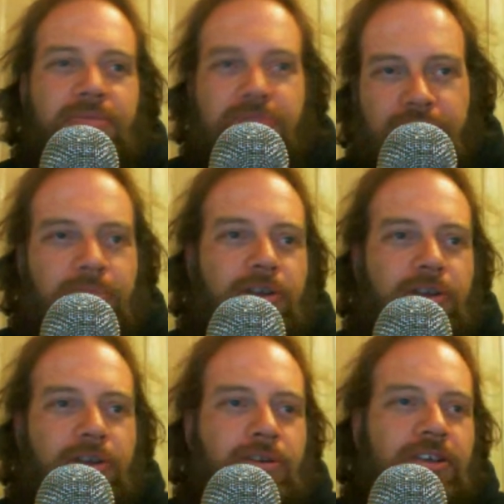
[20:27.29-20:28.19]
And then we saw the
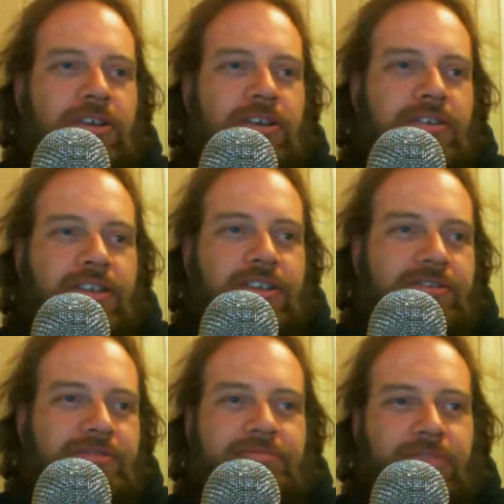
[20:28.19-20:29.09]
Moto E, and
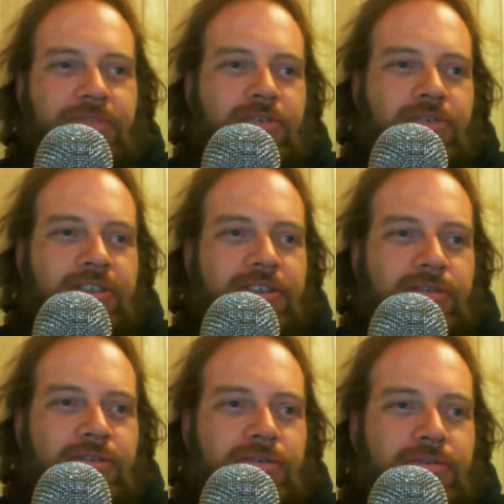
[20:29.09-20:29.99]
then
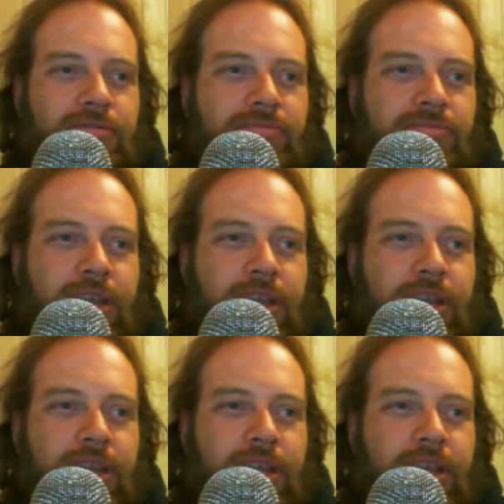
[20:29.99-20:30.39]
obviously Google